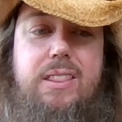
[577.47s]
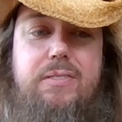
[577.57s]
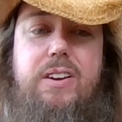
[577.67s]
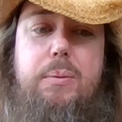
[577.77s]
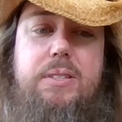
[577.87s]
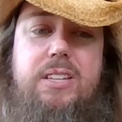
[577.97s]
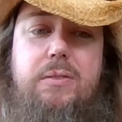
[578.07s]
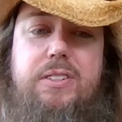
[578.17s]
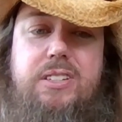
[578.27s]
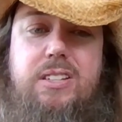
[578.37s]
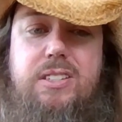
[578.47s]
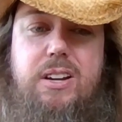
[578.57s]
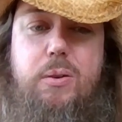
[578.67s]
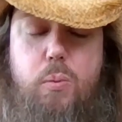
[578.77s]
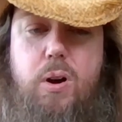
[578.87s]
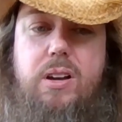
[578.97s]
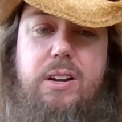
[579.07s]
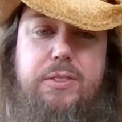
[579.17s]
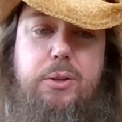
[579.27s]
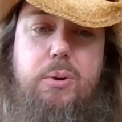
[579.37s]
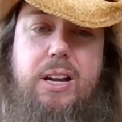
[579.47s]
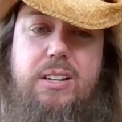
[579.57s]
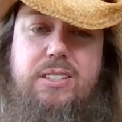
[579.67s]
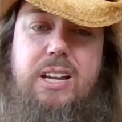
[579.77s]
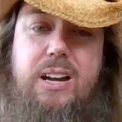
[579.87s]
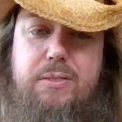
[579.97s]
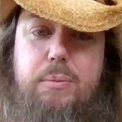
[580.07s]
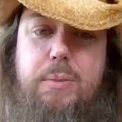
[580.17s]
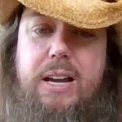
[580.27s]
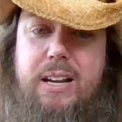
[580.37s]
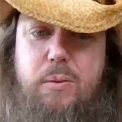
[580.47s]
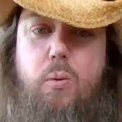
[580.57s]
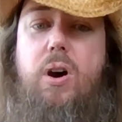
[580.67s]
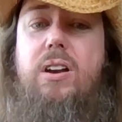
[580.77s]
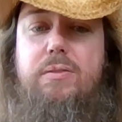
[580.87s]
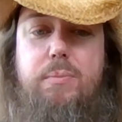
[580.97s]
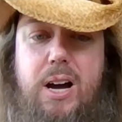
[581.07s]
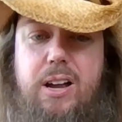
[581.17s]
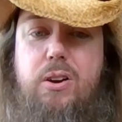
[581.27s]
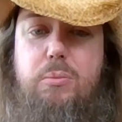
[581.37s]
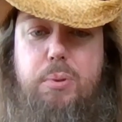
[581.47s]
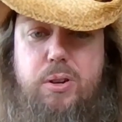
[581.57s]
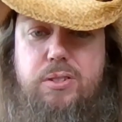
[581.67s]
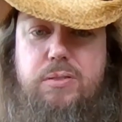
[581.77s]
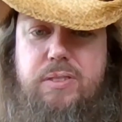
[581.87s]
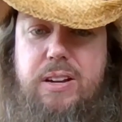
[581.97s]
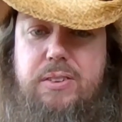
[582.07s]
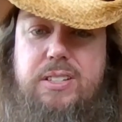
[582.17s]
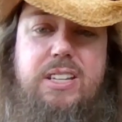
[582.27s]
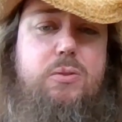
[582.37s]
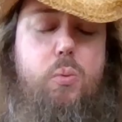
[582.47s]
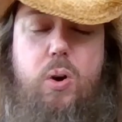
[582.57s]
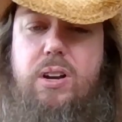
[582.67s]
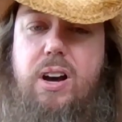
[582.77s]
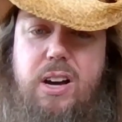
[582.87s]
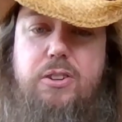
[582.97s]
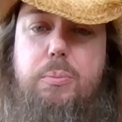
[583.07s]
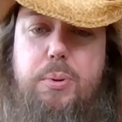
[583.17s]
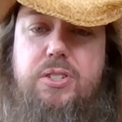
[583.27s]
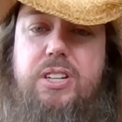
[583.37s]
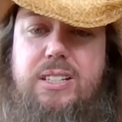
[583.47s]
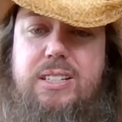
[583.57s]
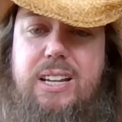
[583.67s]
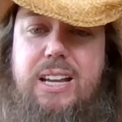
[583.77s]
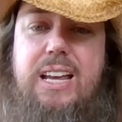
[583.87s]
The film itself is considered one of the greatest ever made and one of my own personal favorites. It's 100%